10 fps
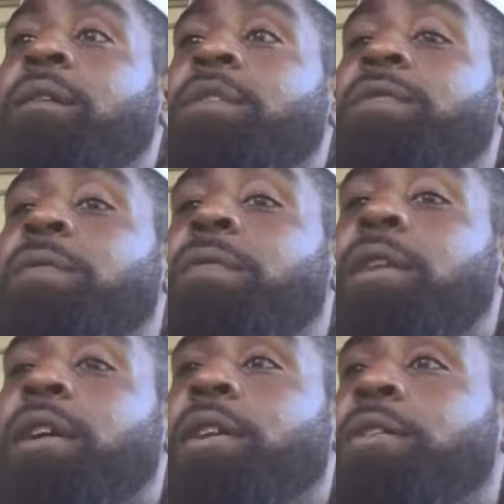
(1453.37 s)
It's
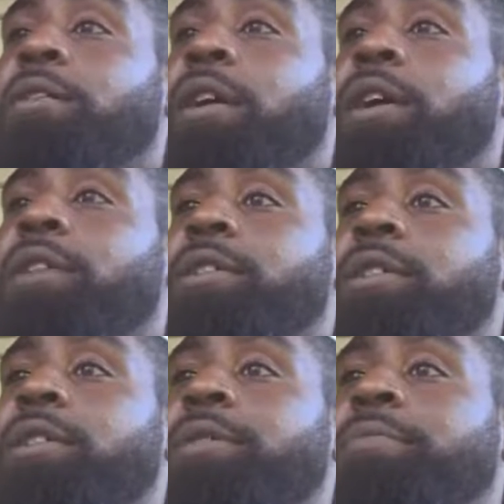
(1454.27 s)
fucking
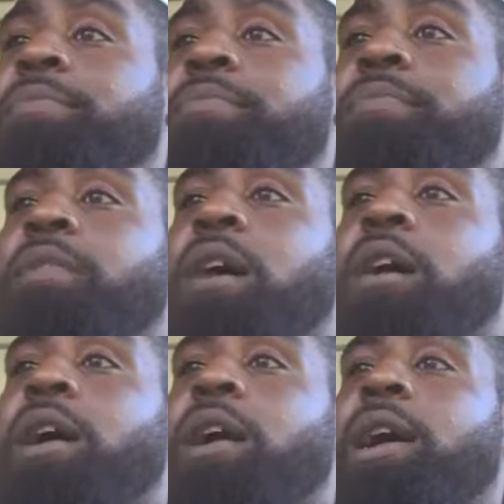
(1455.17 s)
crazy. All
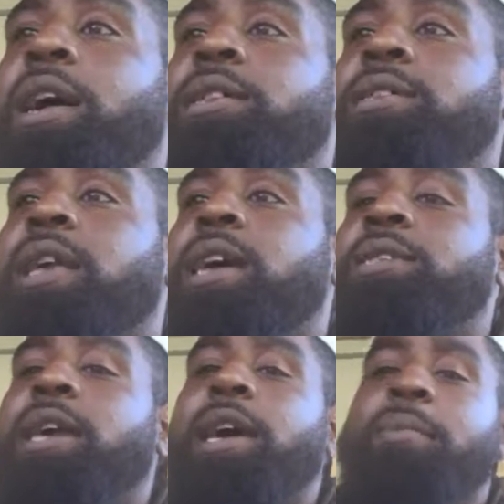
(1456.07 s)
right, guys.
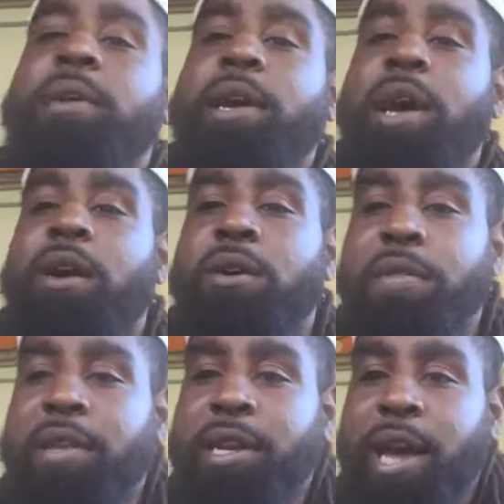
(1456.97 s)
Last game we got
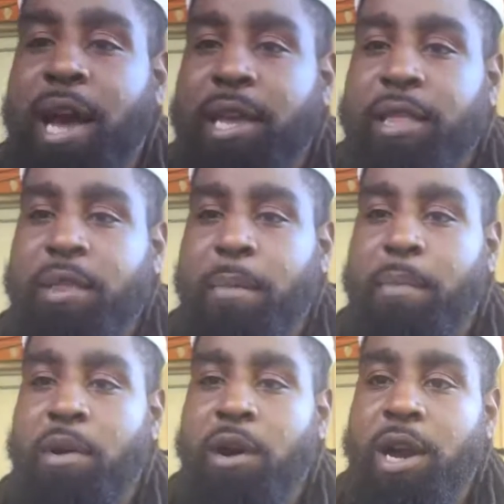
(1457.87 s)
on the docket, the
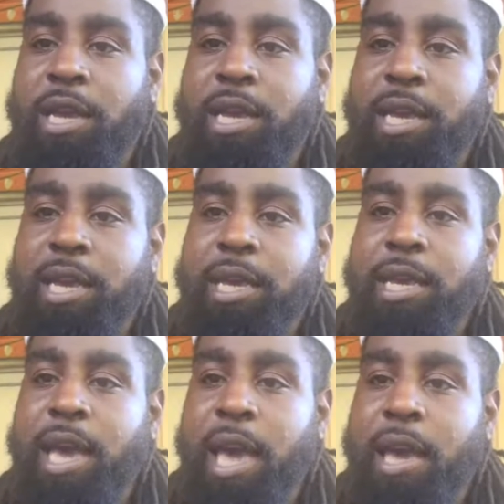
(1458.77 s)
marquee
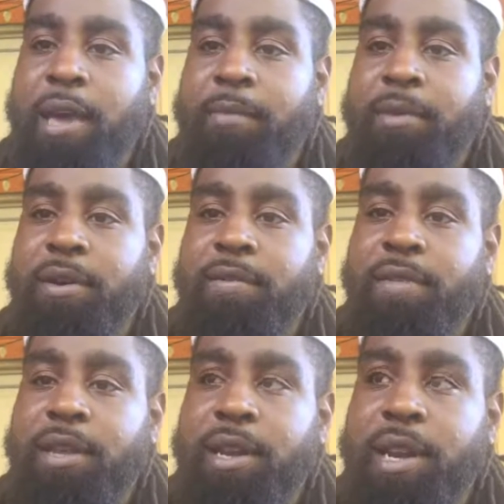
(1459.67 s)
game of
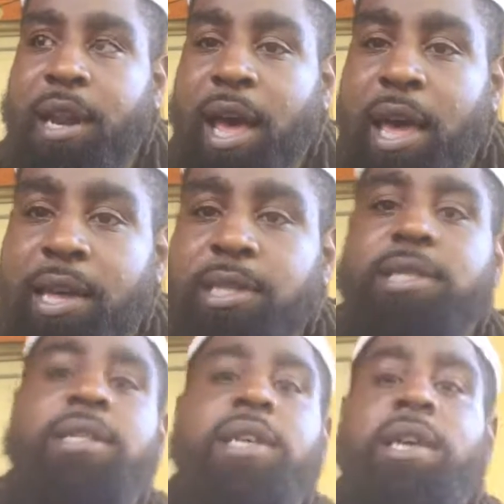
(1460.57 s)
the
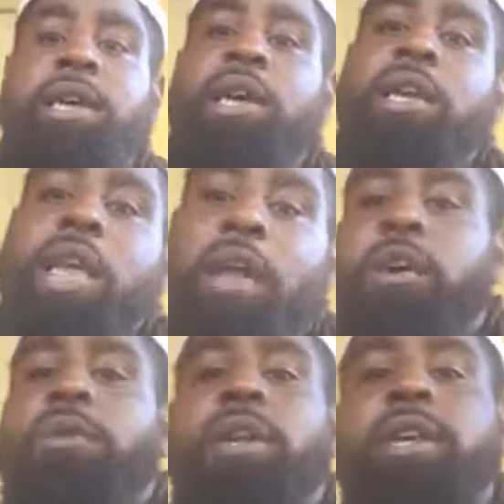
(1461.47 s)
night. Y'all
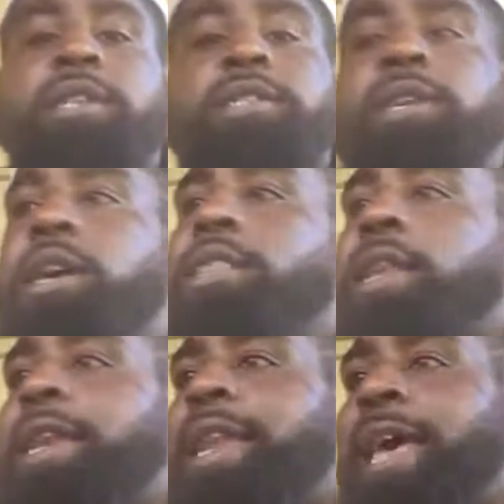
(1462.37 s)
know what it is. The
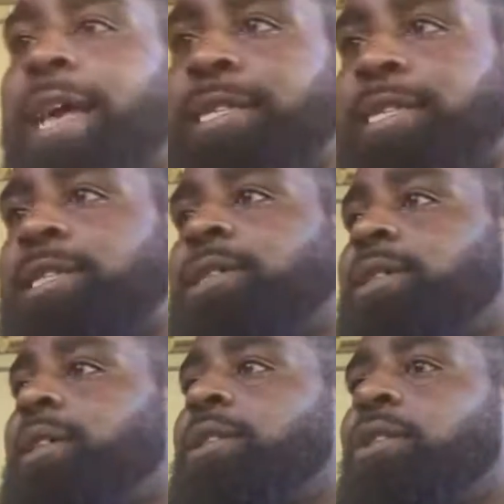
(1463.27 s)
Nets.
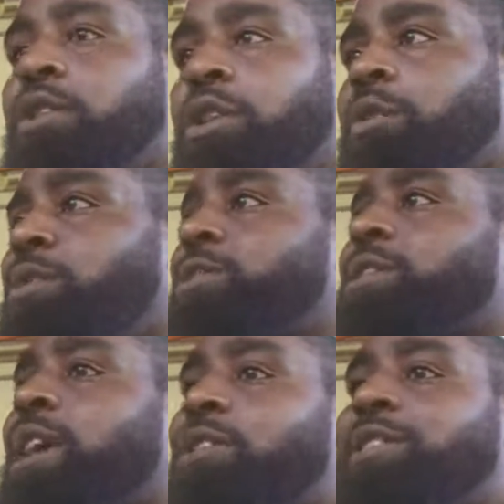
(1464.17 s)
They're going on the road to
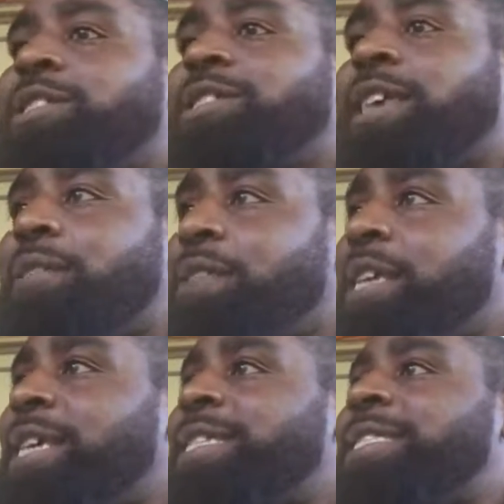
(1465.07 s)
take on the
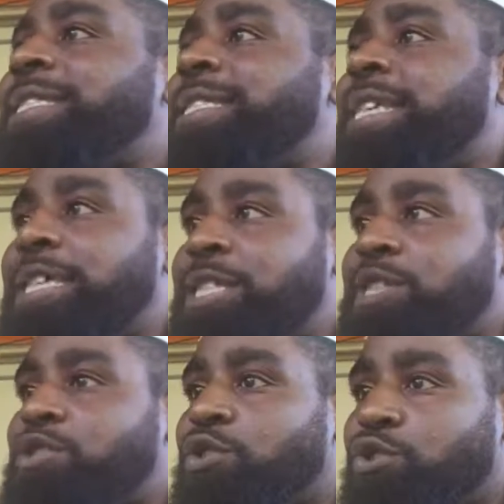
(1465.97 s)

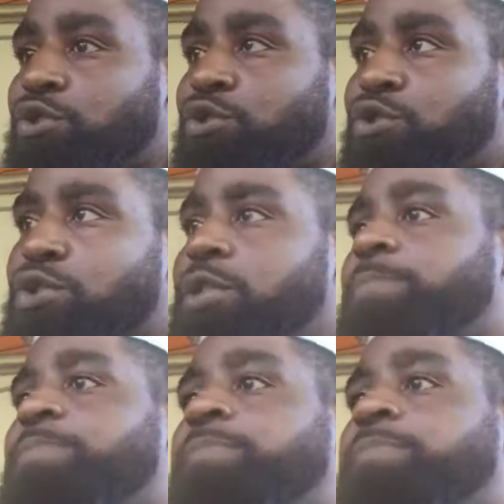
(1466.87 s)
76ers.